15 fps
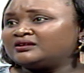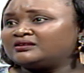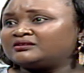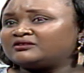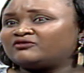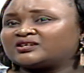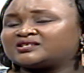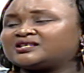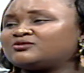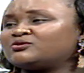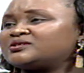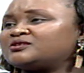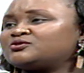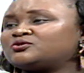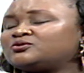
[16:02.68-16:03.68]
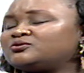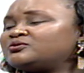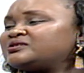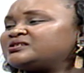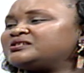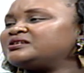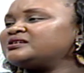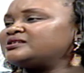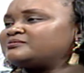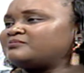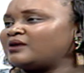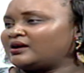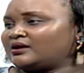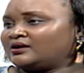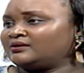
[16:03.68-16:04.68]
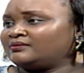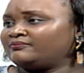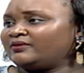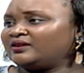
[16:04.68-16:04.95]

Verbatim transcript: the vaccine was introduced years back,